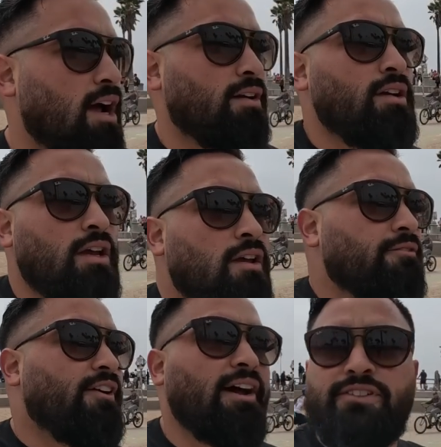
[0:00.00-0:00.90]
around
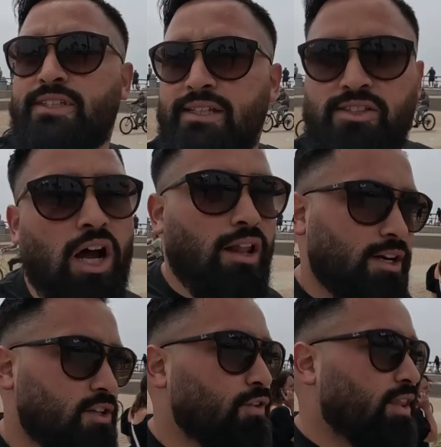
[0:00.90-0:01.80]

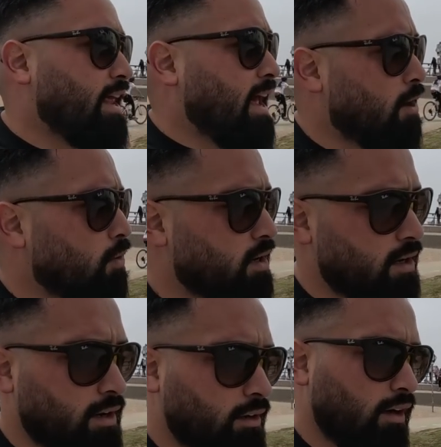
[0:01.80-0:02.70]
$5-6 for the
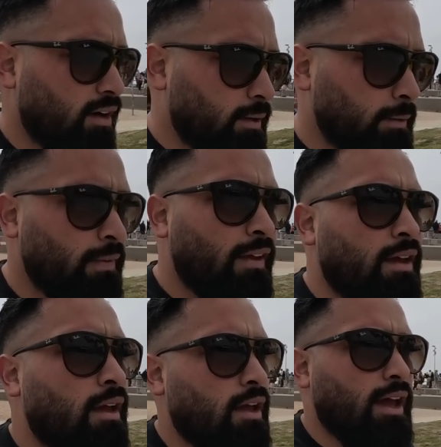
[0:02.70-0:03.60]
hour.
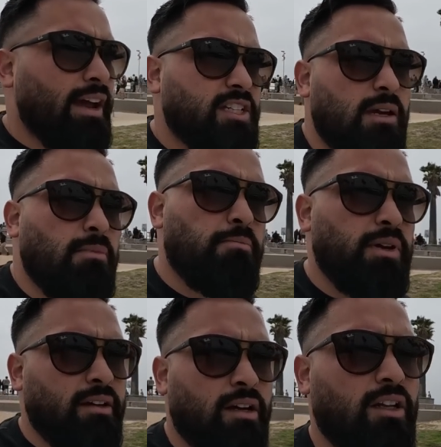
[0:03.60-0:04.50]
Actually, it might
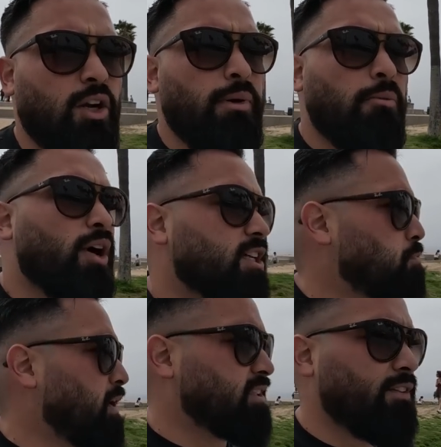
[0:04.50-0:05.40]
be a little bit more
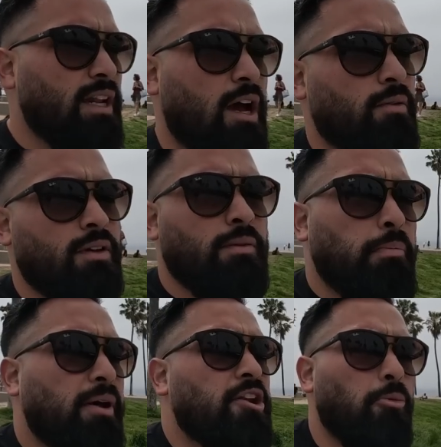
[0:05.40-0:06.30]
expensive now,
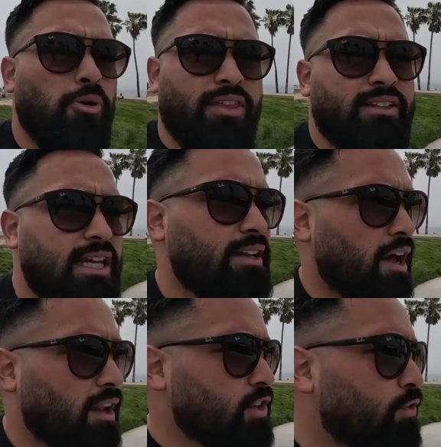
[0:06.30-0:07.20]
but no more than
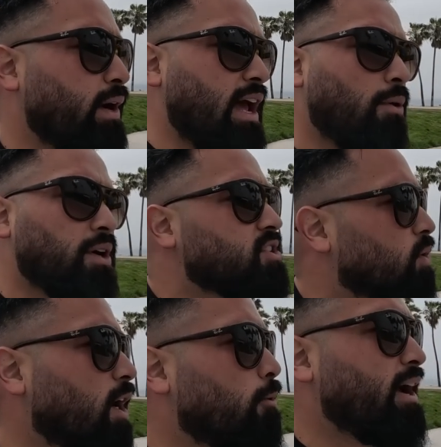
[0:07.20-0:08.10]
$10 for an hour
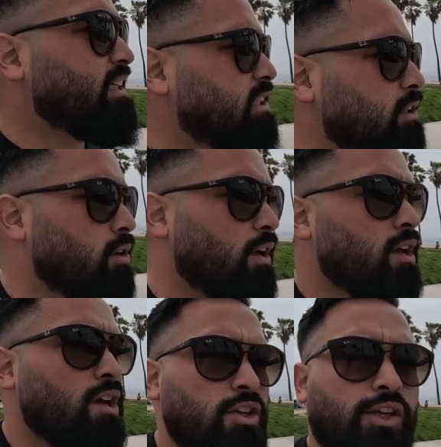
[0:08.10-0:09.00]
to rent a bicycle.
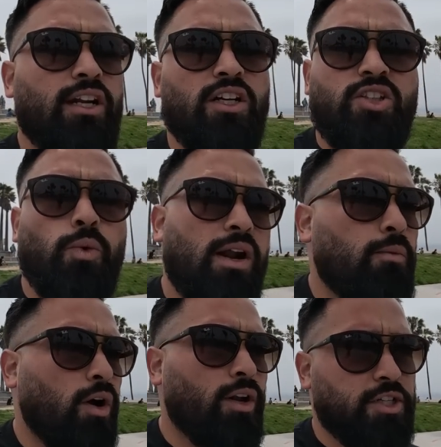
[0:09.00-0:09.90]
You can also
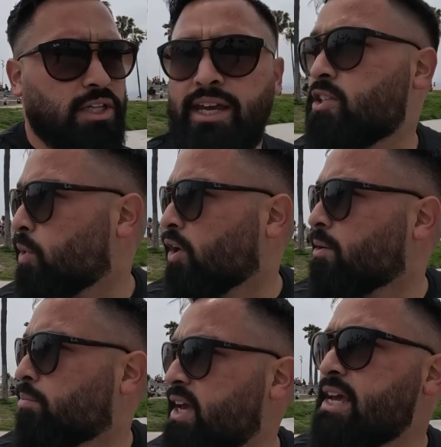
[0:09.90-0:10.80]
rent roller skates,
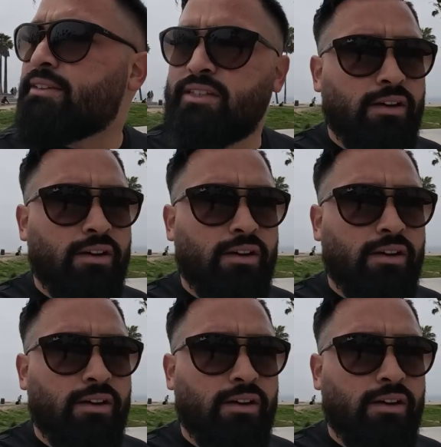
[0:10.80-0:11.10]
roller blades